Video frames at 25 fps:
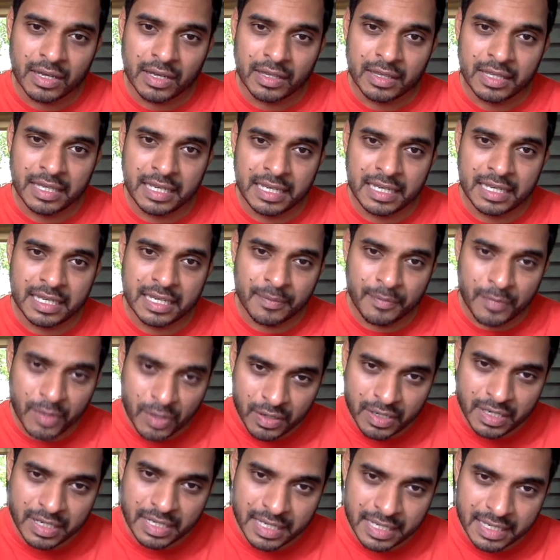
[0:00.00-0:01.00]
the
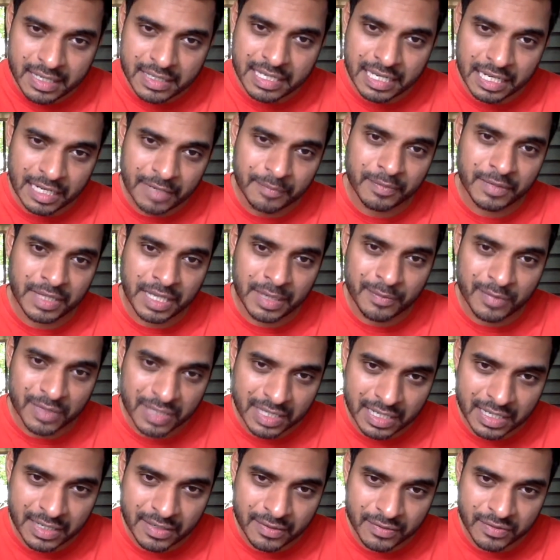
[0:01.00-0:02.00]
communities help
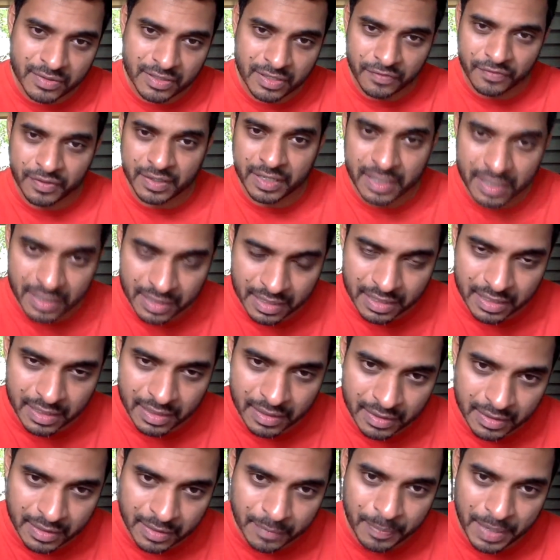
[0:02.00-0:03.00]
themselves
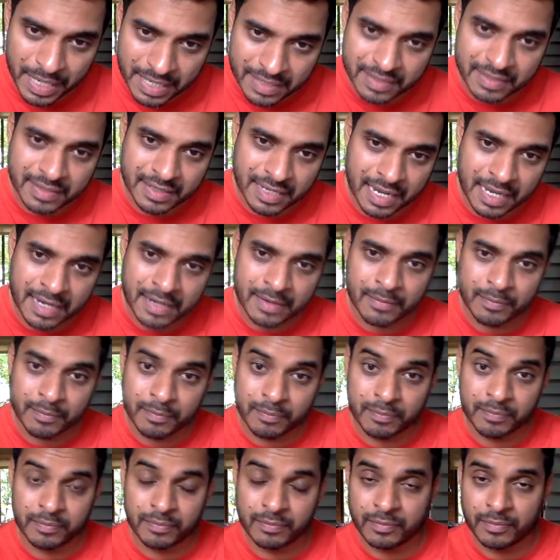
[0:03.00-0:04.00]
the best and
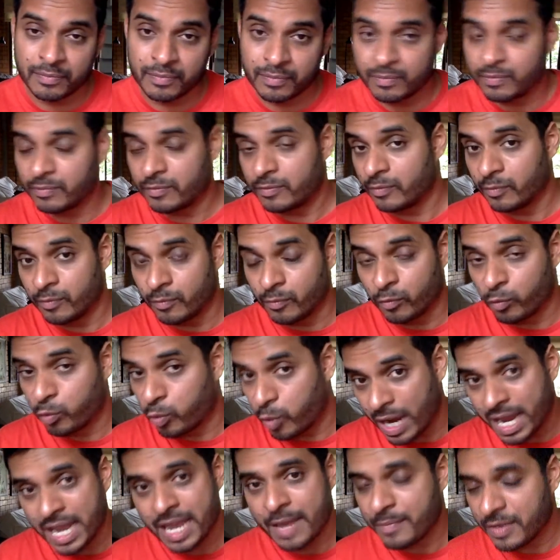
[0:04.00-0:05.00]

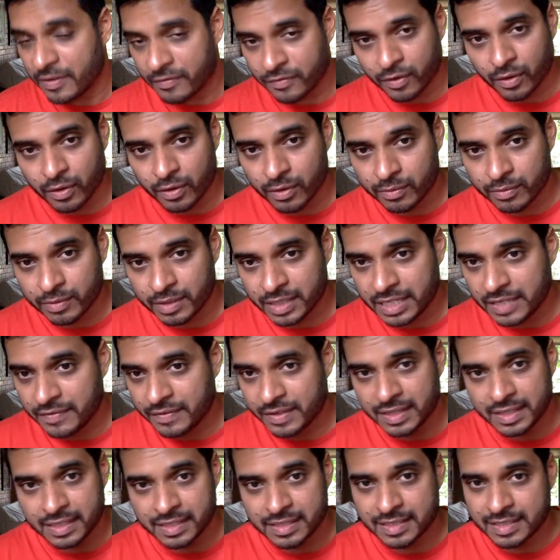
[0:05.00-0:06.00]
way before
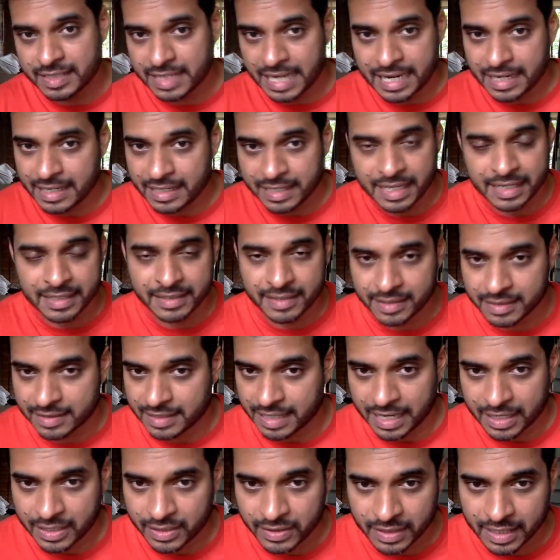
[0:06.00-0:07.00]
even the state gets its
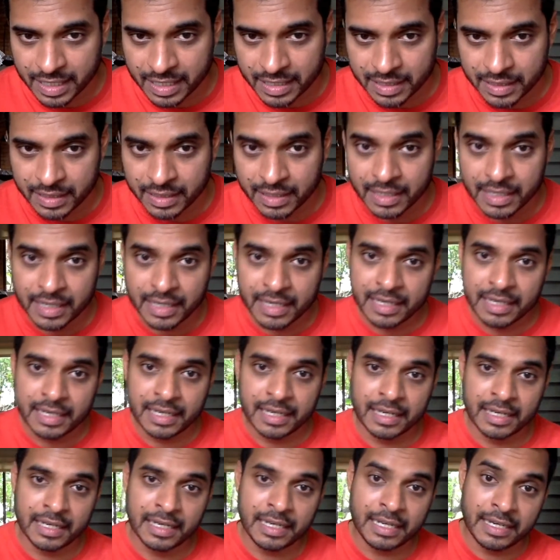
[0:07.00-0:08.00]
act together
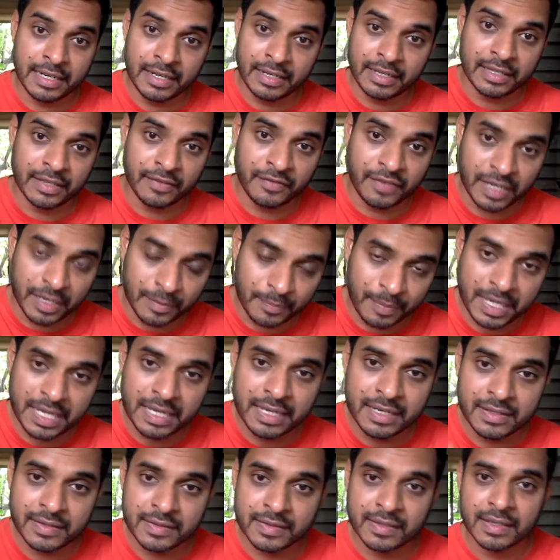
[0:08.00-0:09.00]
in the
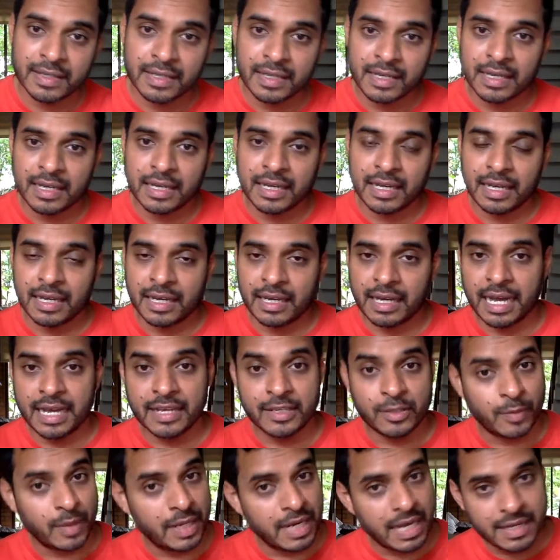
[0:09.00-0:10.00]
Philippines
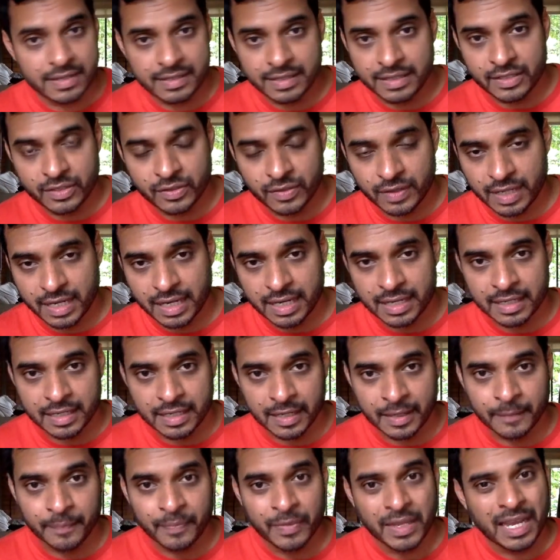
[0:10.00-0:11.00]
as well as in Sri
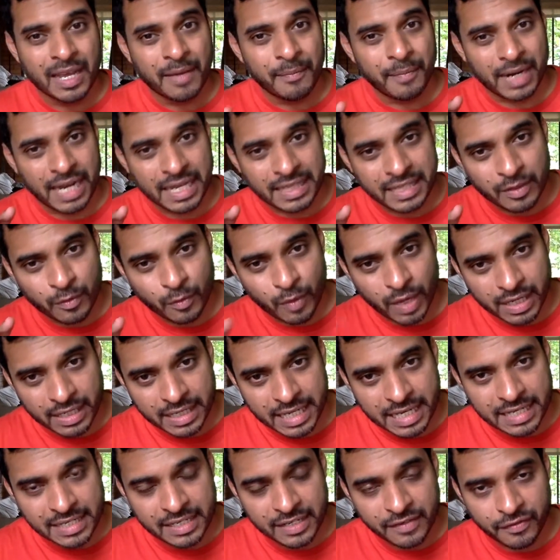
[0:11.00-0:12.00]
Lanka. But I think one
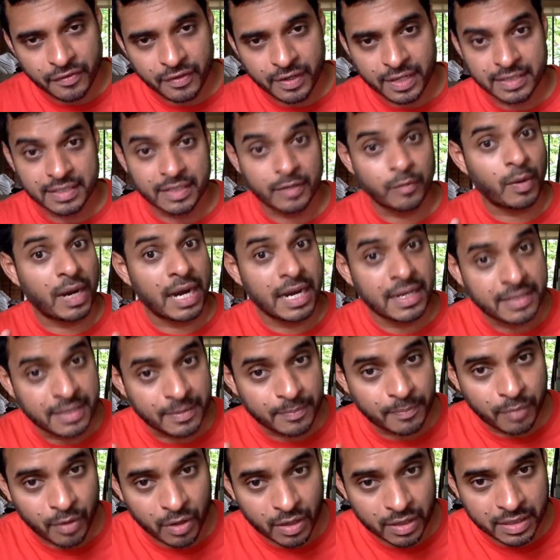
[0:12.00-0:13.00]
key difference and why it's
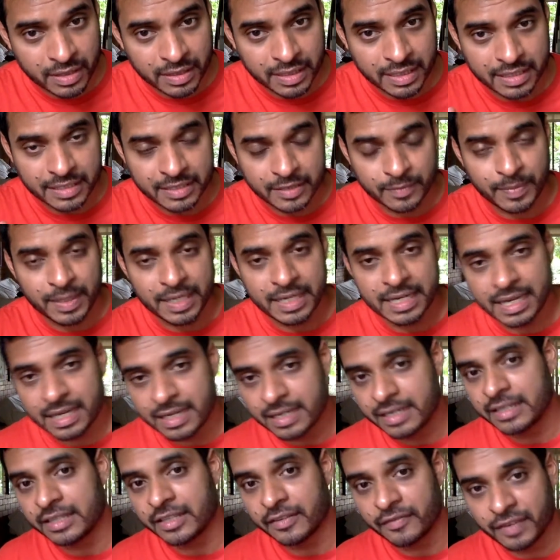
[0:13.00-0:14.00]
important that it's been
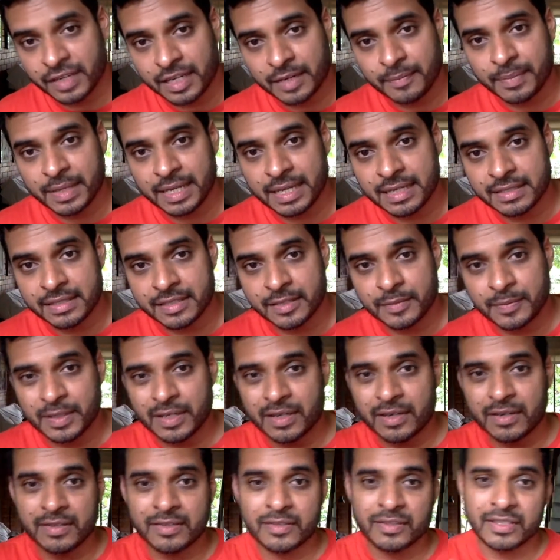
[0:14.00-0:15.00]
held in the Philippines is
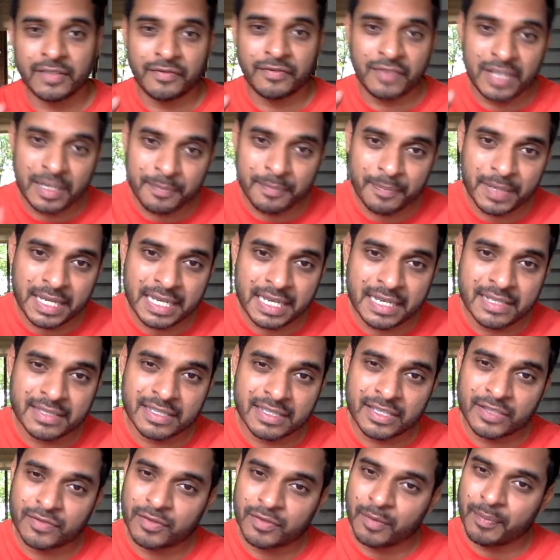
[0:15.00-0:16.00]
because the Philippines
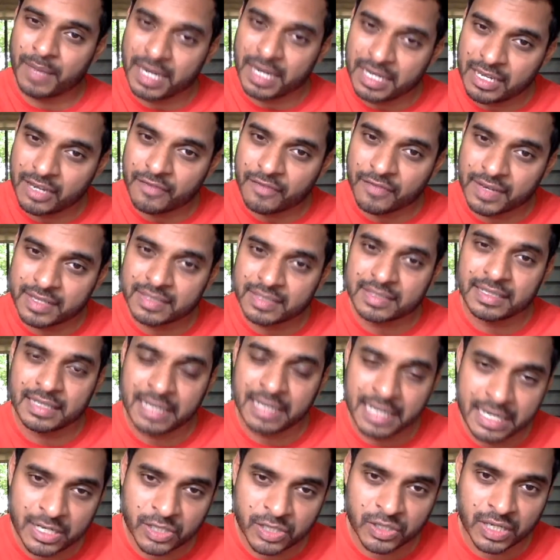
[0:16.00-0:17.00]
is, for many of us in
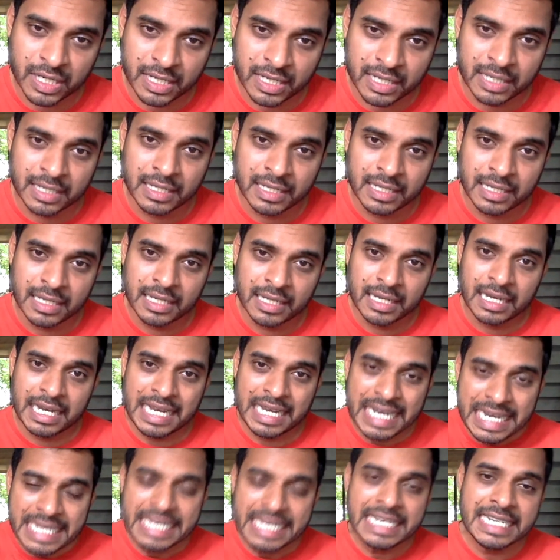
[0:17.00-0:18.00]
Asia,
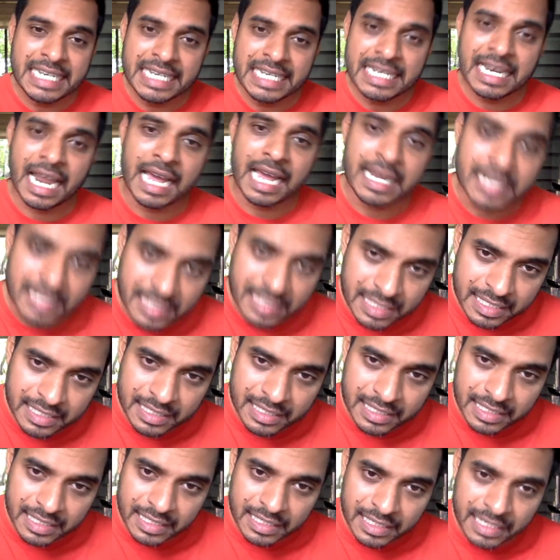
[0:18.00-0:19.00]
a leading light
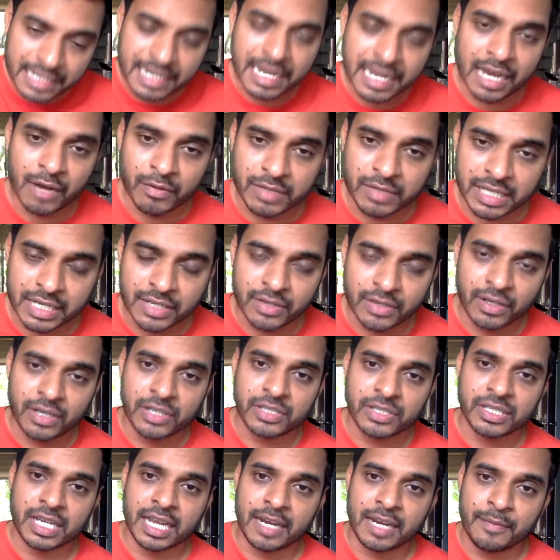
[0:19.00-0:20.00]
in how
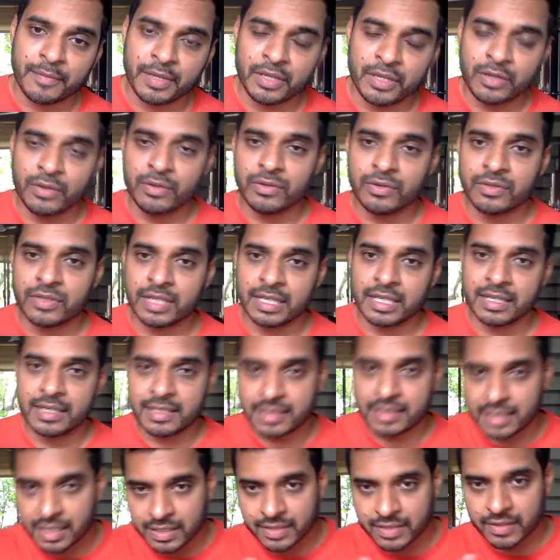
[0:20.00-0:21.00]
technology can be used in
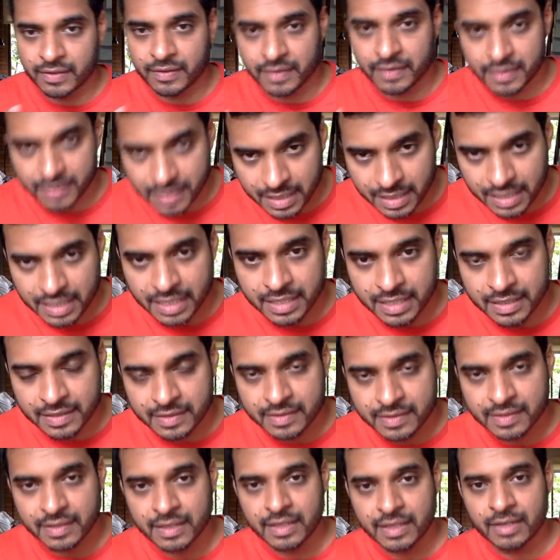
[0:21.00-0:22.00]
disaster
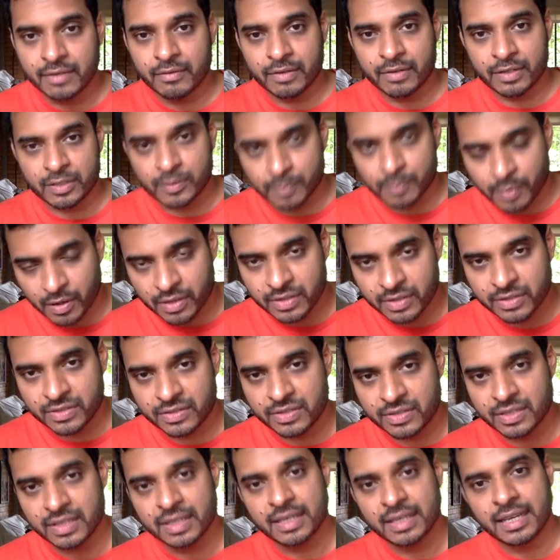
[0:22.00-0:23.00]
resilience,
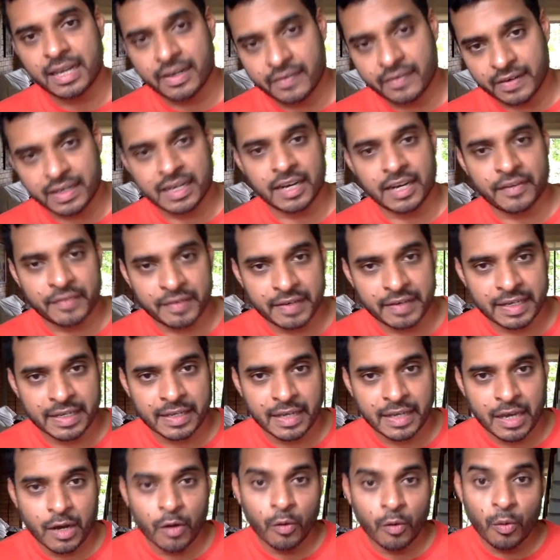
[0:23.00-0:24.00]
response, and recovery.
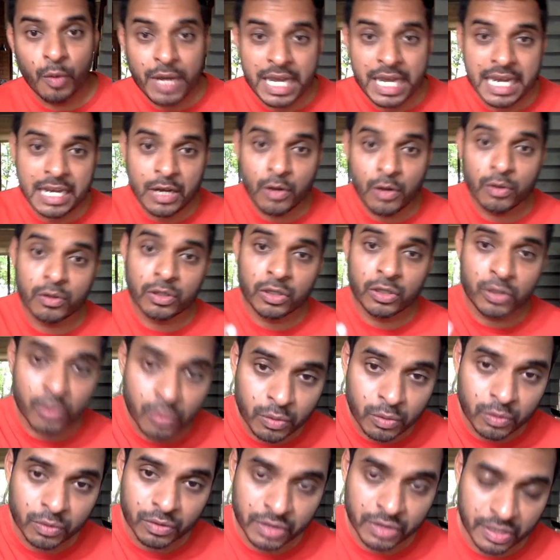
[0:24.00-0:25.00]
We look
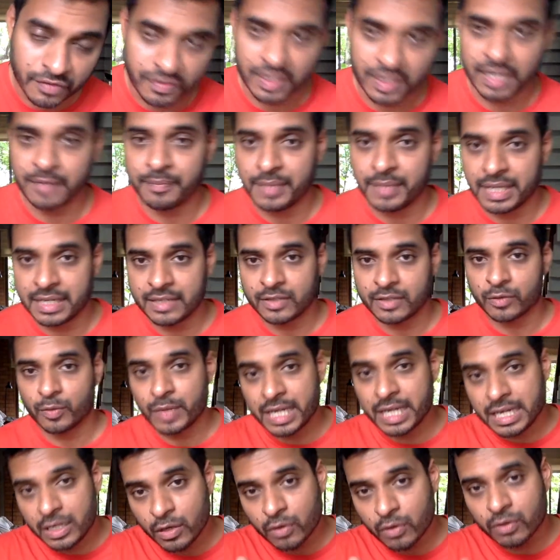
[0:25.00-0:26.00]
to the Philippines.
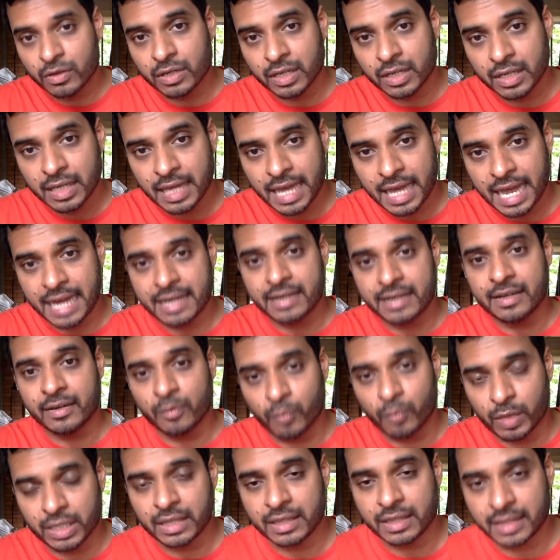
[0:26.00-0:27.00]
We look at
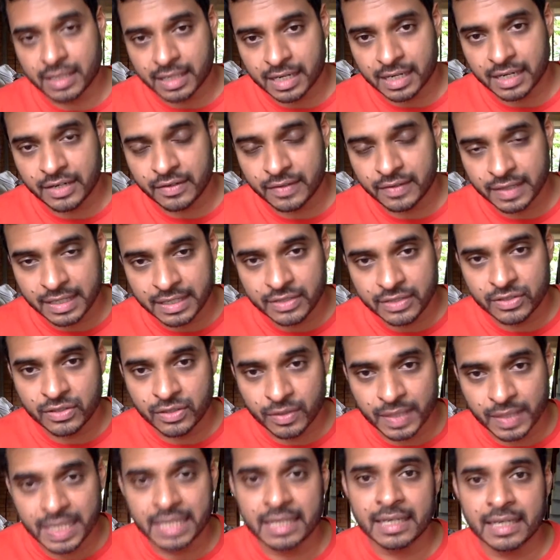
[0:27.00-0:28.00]
what the country is
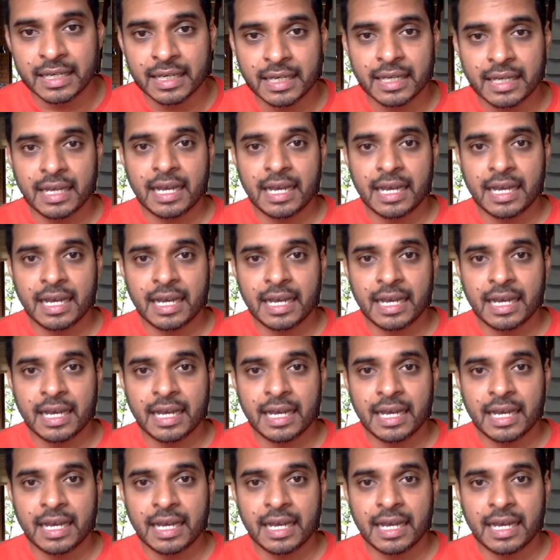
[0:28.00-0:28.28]
doing,